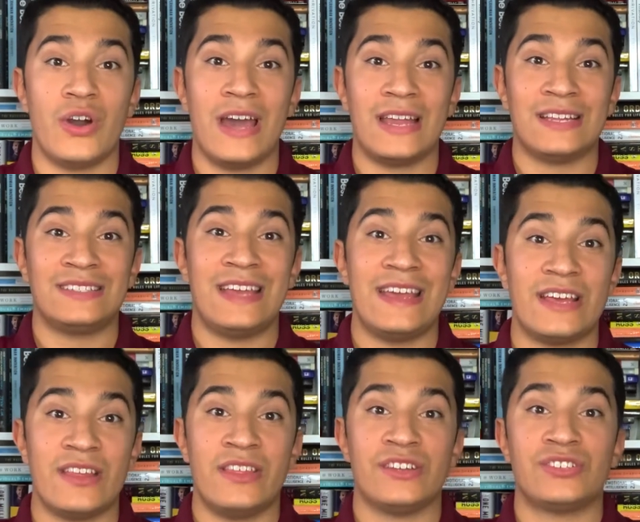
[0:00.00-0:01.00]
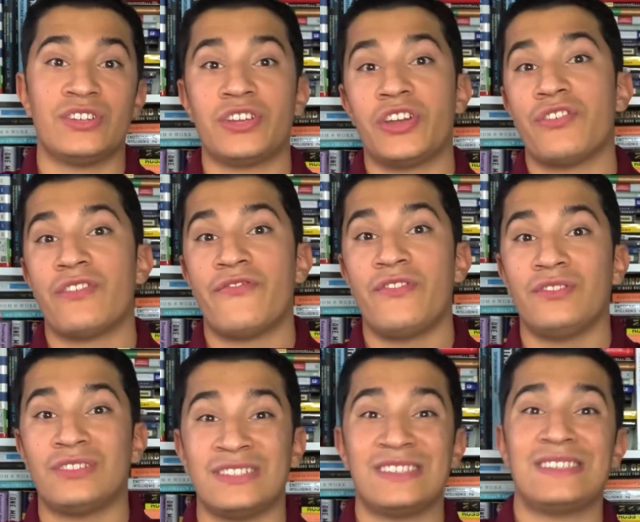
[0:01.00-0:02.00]
ahead and take their security field
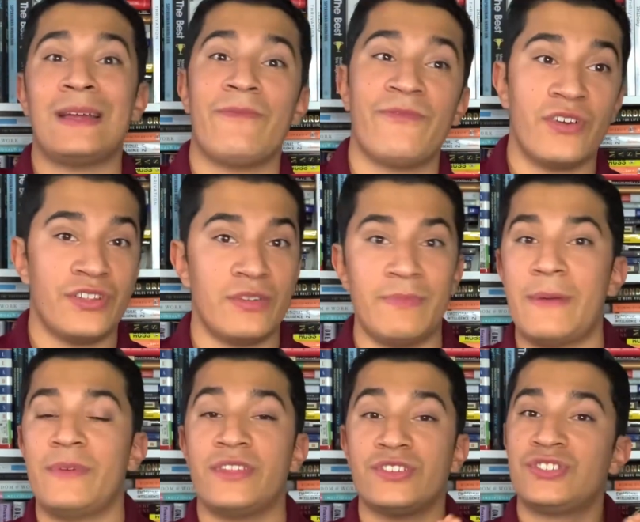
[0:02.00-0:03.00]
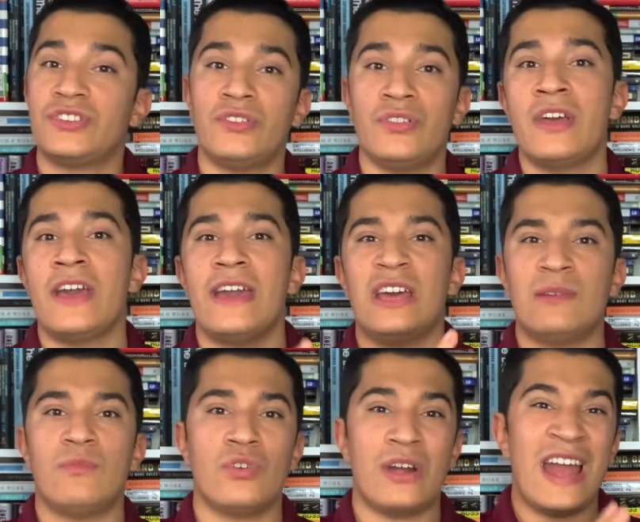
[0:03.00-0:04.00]
a step further. Maybe they're still in a
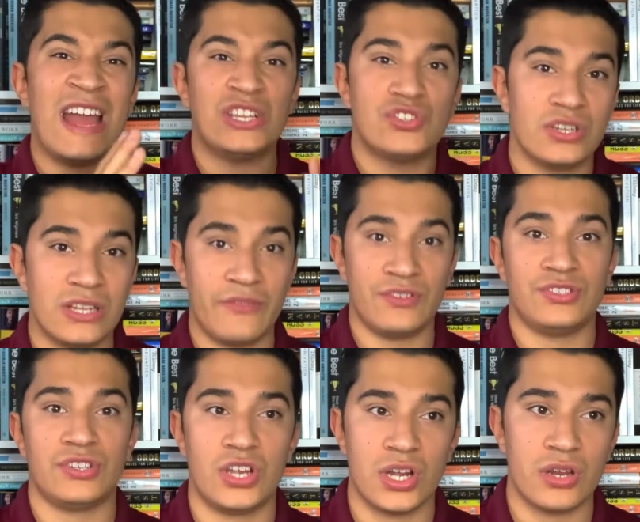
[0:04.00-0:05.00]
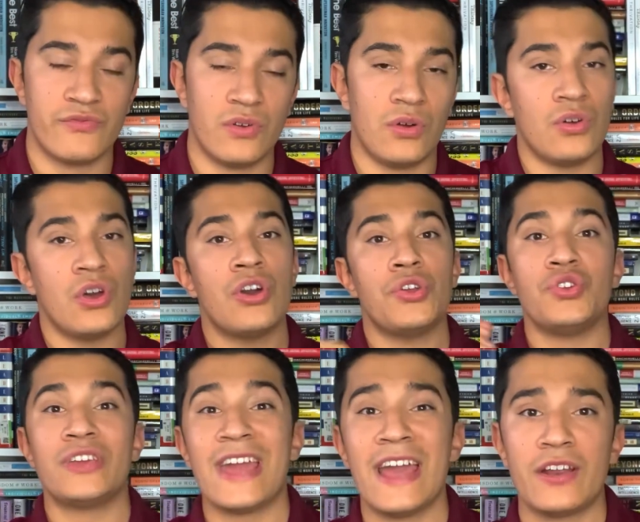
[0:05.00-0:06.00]
more entry-level security role. You
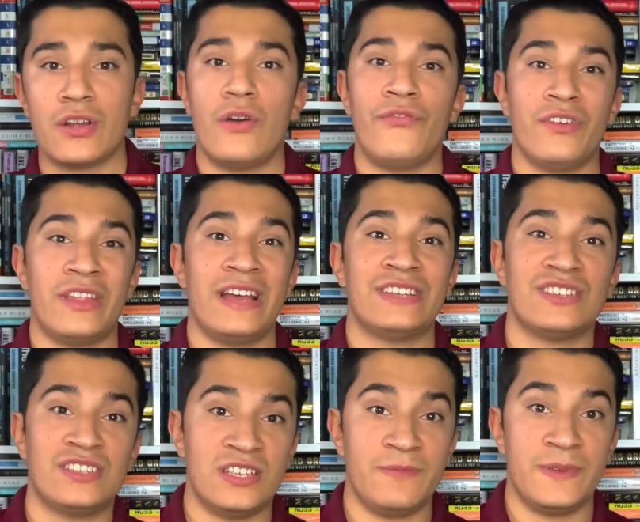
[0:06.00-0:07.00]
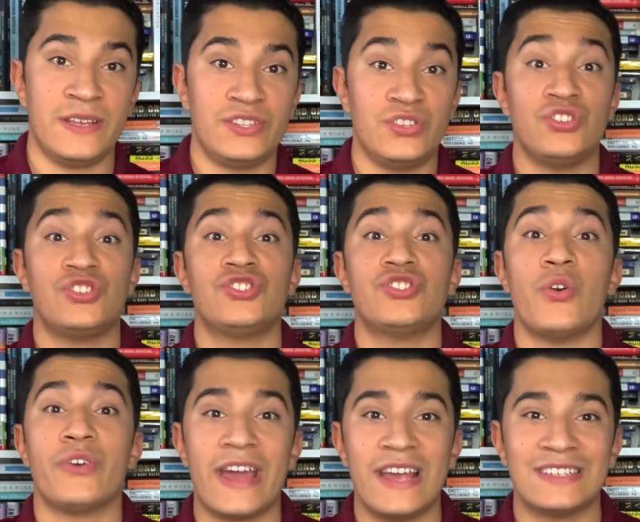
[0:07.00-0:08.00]
can go for the S S C P to
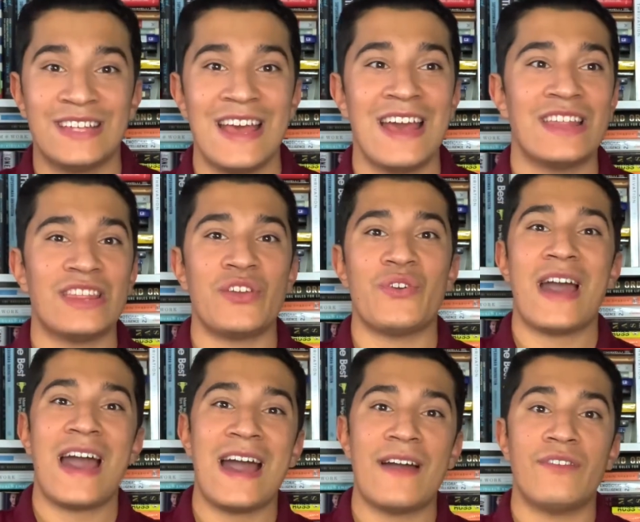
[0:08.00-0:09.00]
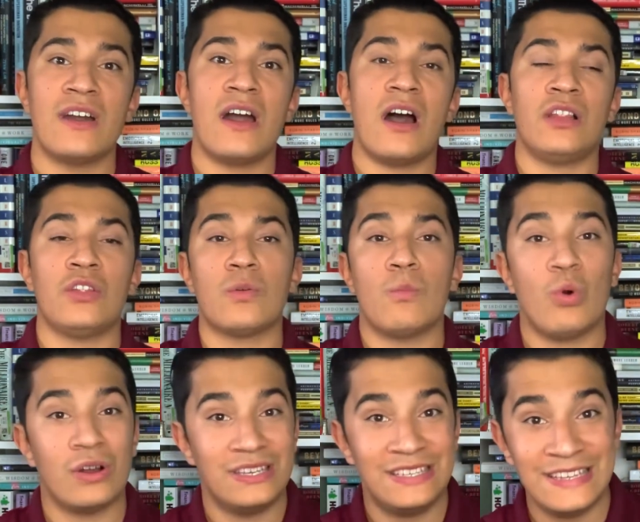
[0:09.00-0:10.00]
showcase that you have a little more
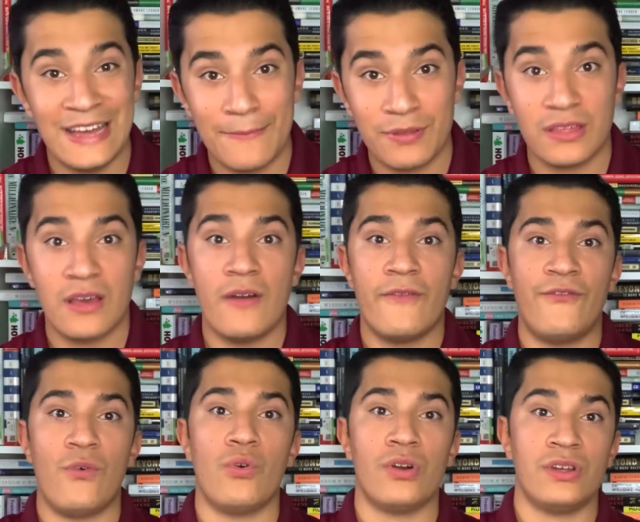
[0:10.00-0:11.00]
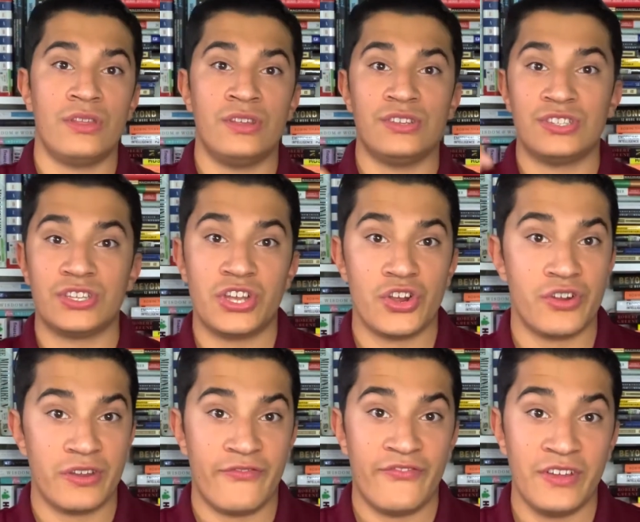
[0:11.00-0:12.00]
depth for the security
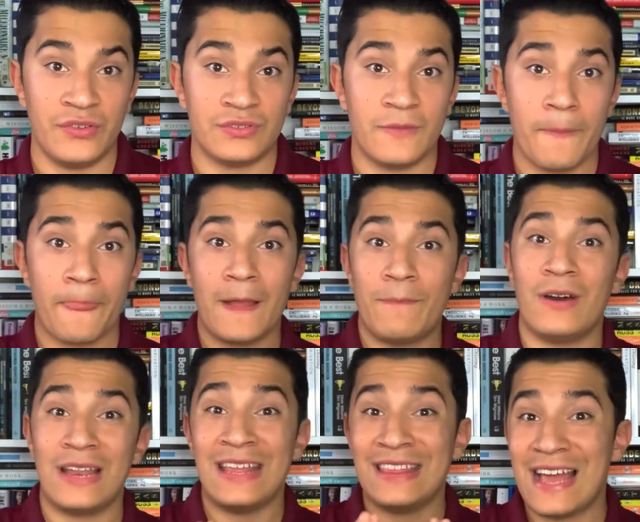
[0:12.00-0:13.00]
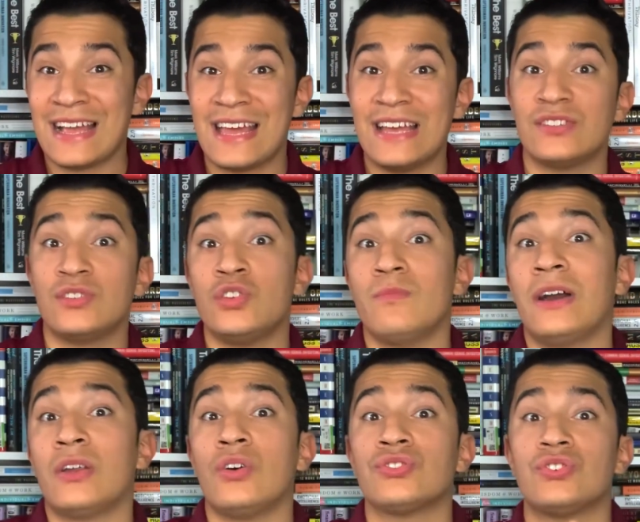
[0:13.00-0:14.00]
field. But in that case, you might
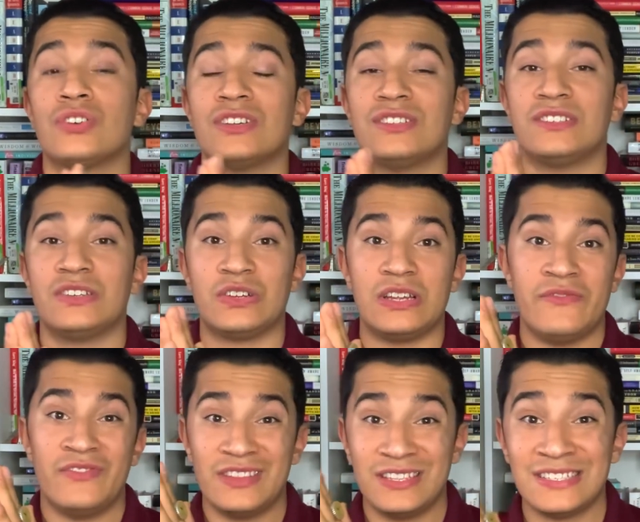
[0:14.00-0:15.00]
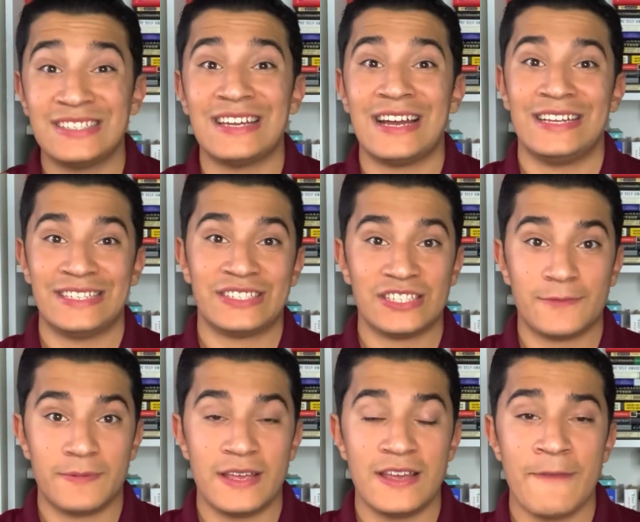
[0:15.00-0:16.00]
also consider even the C I S S
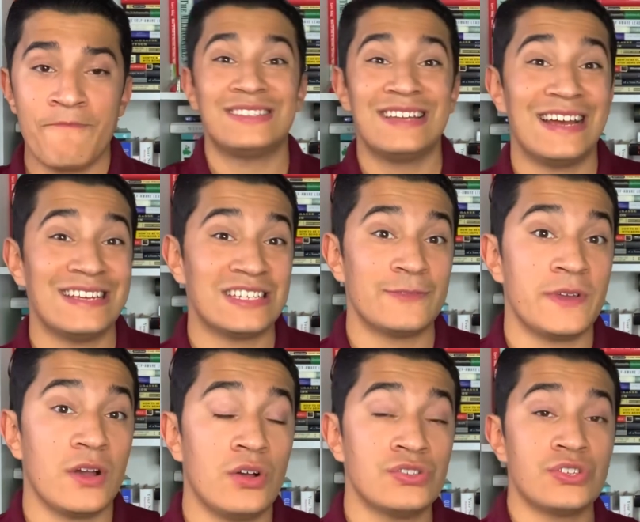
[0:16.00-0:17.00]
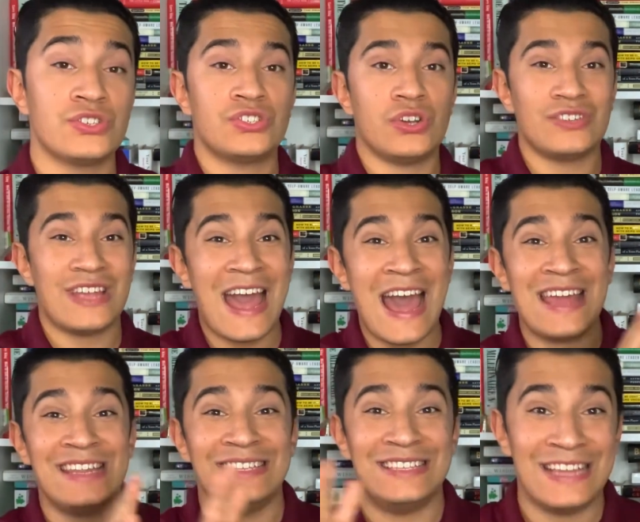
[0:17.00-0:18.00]
P. The C I S S P also shows
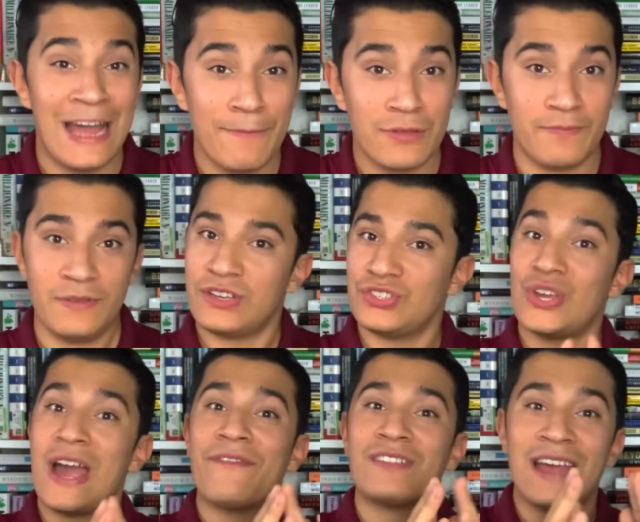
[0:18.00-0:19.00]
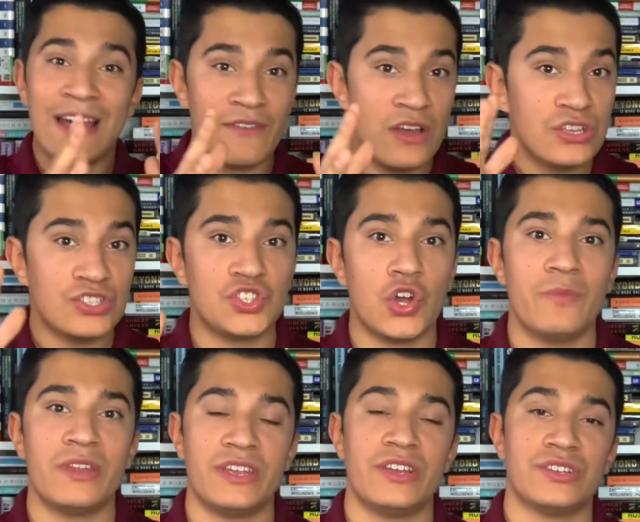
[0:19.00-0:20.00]
added depth because you have to have so many
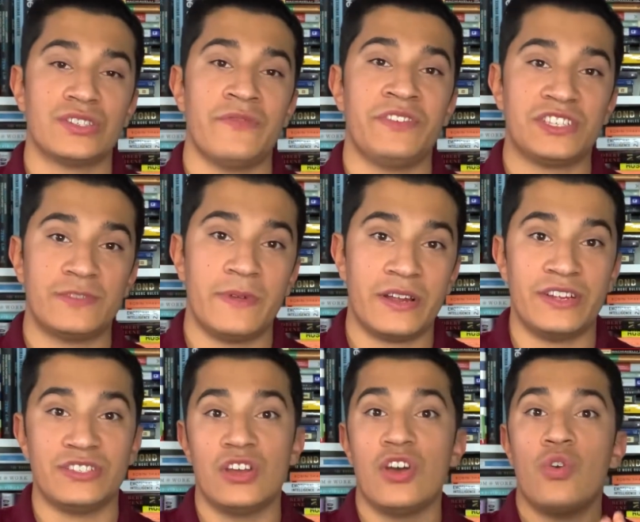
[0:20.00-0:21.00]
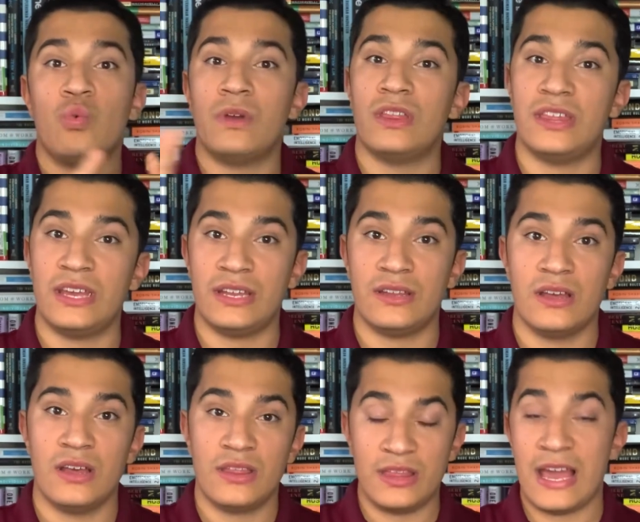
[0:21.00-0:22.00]
years of experience within
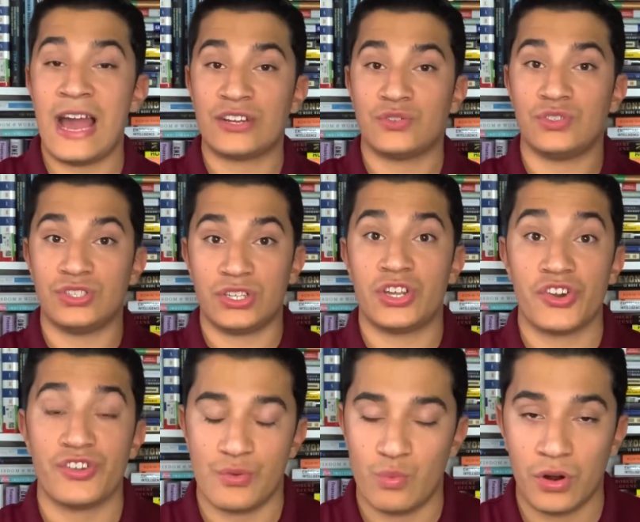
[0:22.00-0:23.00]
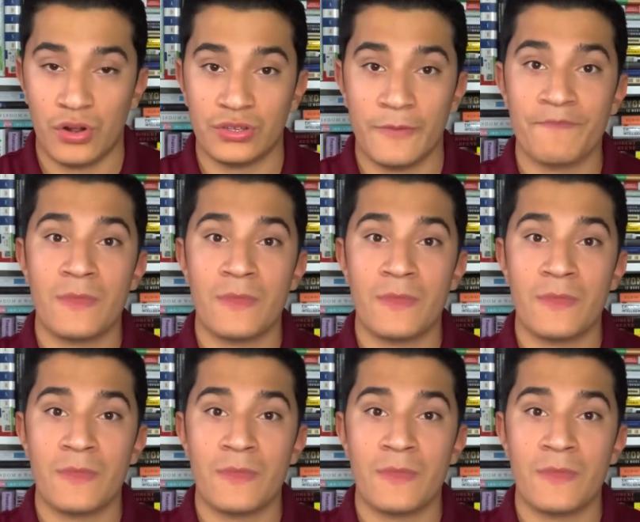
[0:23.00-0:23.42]
the actual security world.